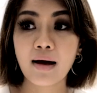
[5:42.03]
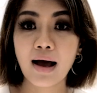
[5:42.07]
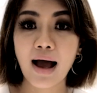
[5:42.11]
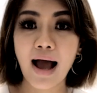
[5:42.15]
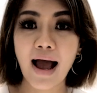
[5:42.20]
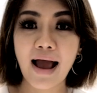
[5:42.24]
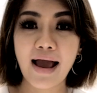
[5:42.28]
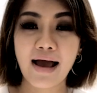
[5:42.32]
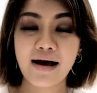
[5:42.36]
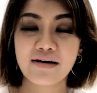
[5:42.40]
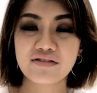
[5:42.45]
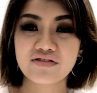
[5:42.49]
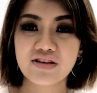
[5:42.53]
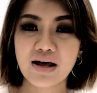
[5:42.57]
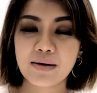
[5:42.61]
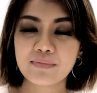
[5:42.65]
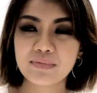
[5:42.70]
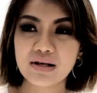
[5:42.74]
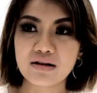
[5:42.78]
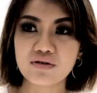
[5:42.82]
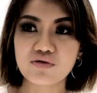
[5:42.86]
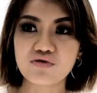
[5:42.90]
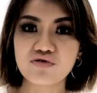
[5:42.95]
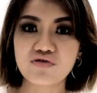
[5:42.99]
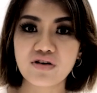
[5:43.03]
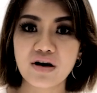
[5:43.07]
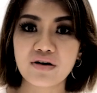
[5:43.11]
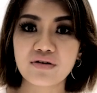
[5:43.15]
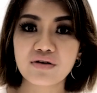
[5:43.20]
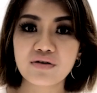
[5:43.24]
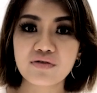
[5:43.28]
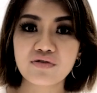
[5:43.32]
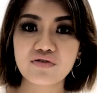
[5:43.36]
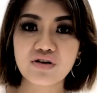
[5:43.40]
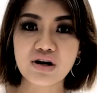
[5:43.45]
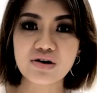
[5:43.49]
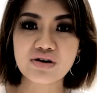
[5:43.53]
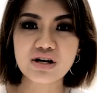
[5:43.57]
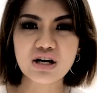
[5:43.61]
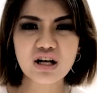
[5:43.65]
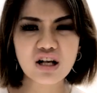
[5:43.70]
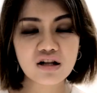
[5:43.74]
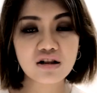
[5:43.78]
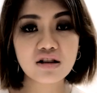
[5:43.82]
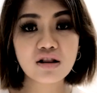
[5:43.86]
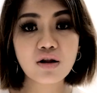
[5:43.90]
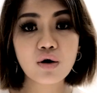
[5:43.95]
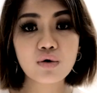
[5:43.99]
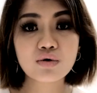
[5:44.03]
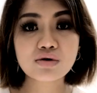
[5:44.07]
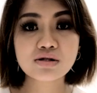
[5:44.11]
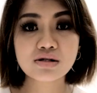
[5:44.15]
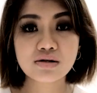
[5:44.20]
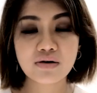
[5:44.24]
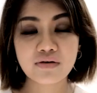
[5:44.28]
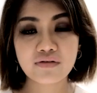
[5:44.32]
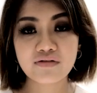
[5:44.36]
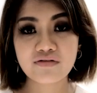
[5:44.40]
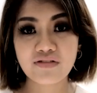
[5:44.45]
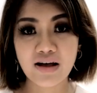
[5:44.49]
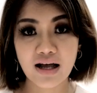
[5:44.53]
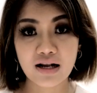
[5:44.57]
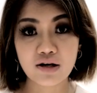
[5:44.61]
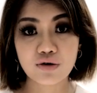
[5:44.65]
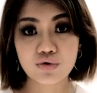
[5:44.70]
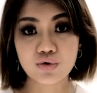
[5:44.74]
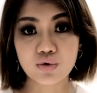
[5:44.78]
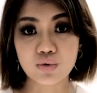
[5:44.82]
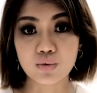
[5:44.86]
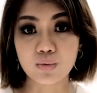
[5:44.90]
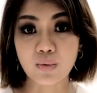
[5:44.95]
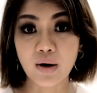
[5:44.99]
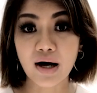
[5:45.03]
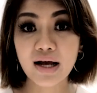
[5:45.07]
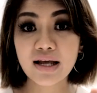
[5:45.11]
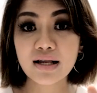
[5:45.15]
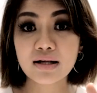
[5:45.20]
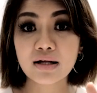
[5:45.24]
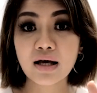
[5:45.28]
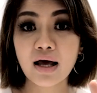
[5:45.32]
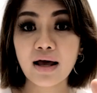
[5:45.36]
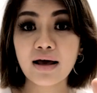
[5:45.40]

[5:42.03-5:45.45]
I have them in very, very close value to white,